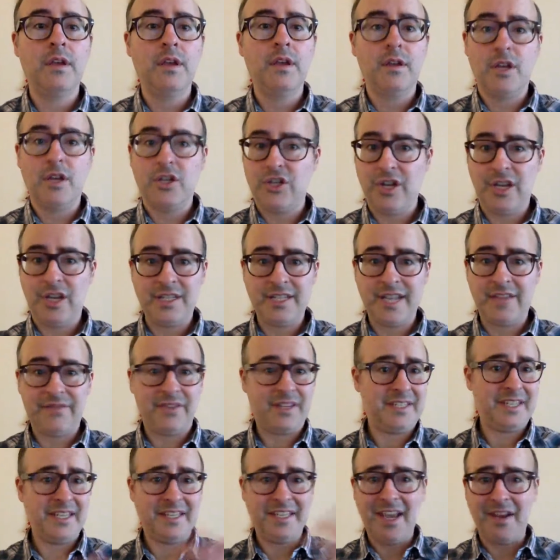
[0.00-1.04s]
because she doesn't have
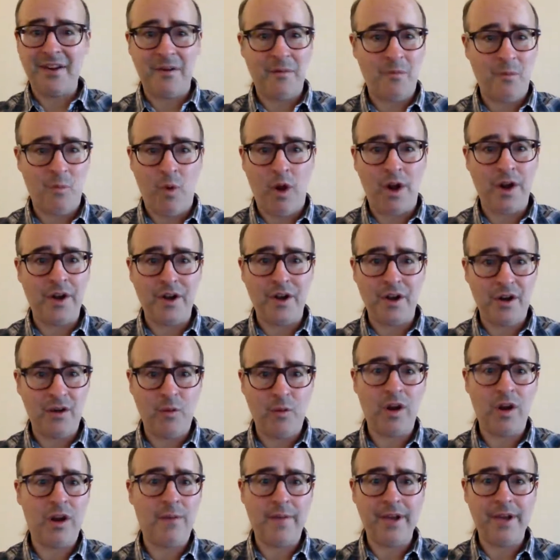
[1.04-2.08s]
to sit down and
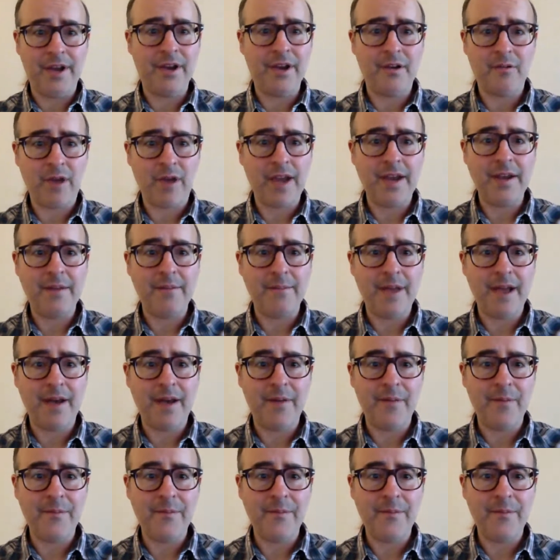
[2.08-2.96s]
wonder, what am I going to write about?